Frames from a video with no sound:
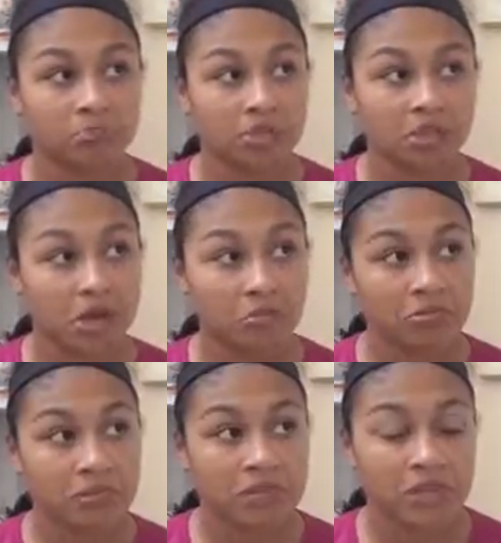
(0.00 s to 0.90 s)
She
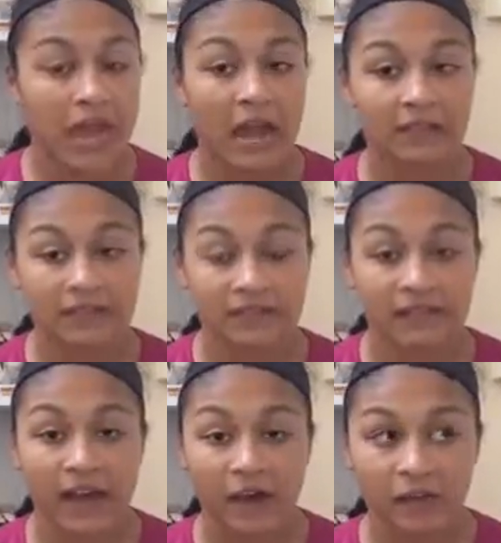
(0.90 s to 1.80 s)
goes to Alice's
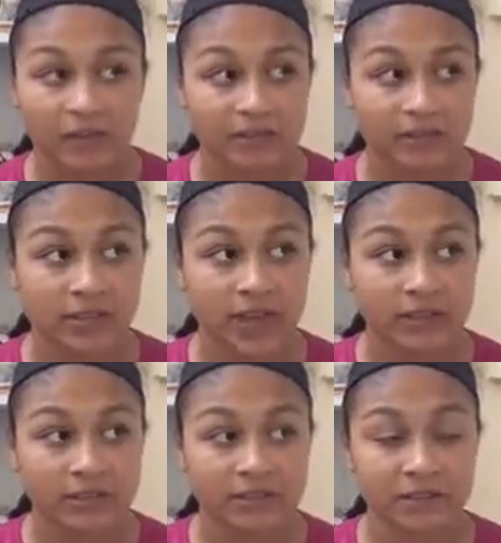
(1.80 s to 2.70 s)
house, and
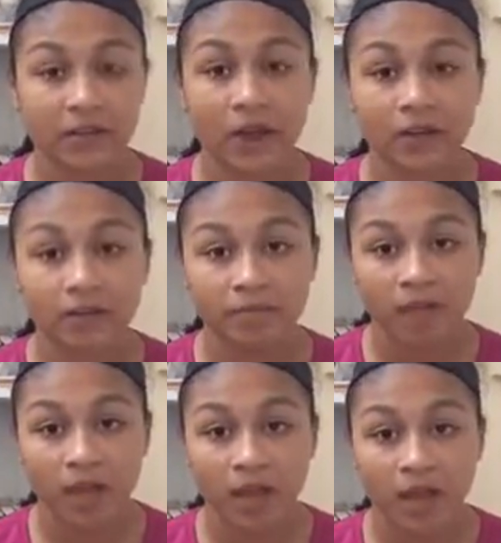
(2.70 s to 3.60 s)
Alice is young,
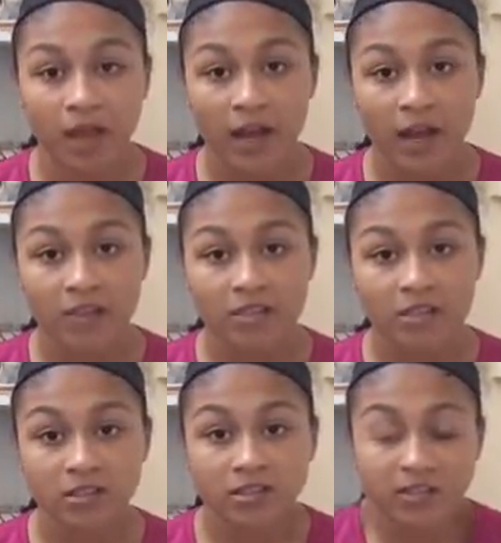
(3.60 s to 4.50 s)
and
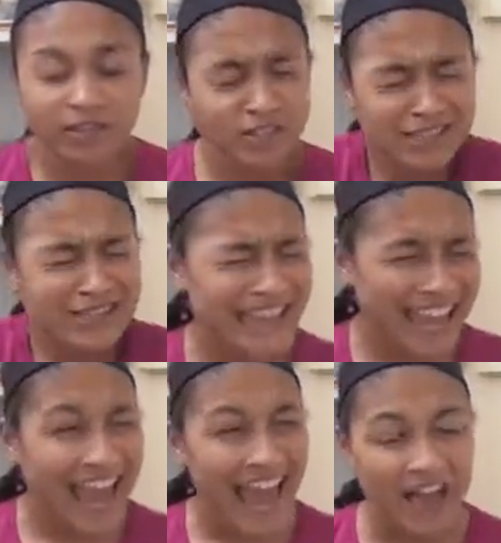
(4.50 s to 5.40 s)
the first
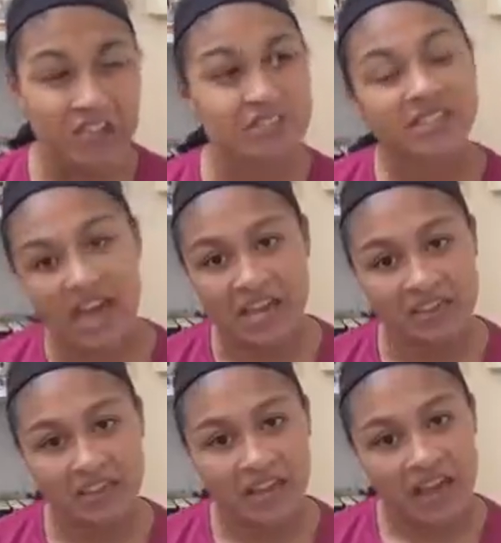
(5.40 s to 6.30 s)
thing Alice
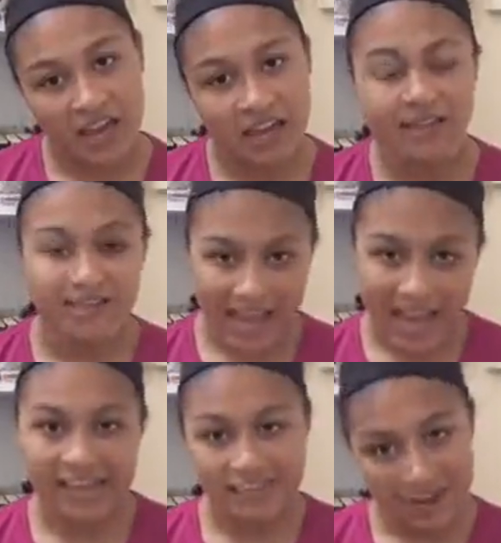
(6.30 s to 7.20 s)
says is,
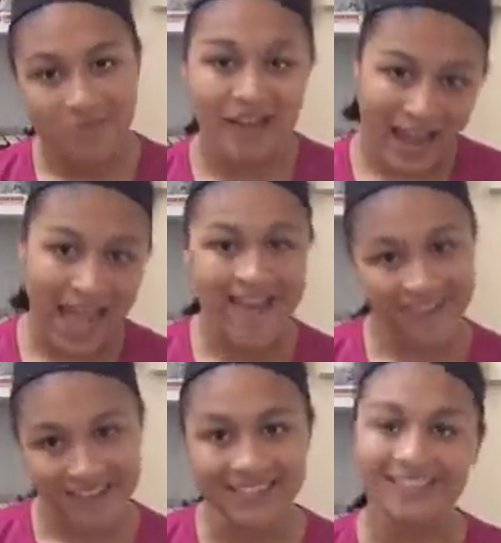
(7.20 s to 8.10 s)
"I don't have
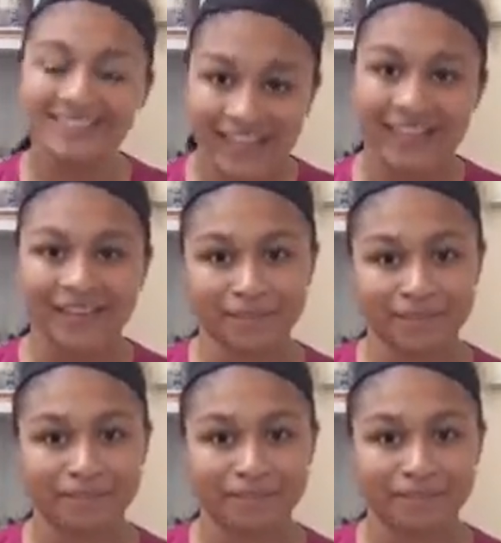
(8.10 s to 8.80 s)
any tea."